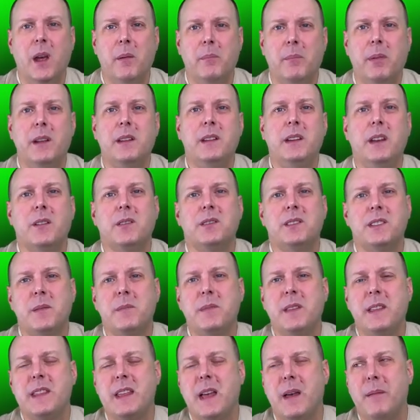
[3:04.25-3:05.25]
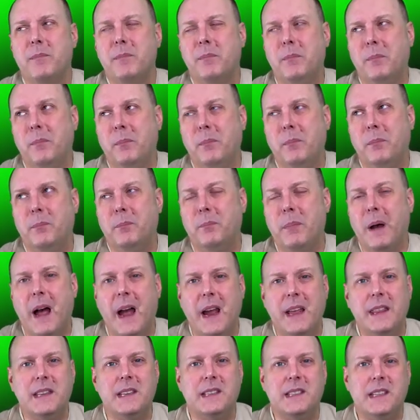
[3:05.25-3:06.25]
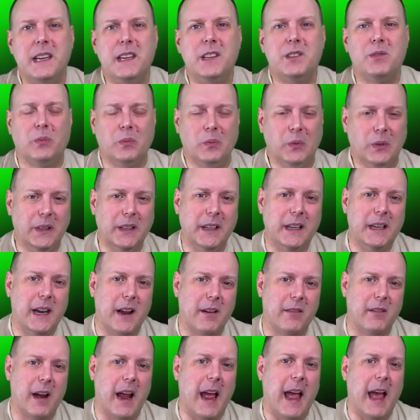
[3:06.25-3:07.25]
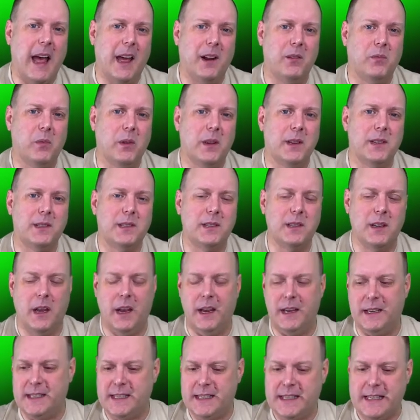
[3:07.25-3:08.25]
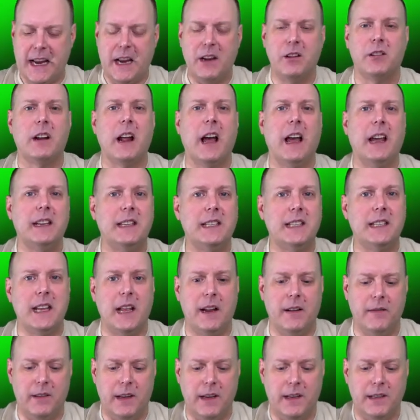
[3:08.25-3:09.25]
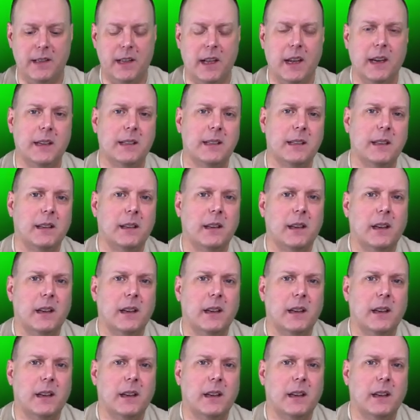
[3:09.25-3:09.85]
But you know, something that behind the scenes really never had was a standardized set of these things.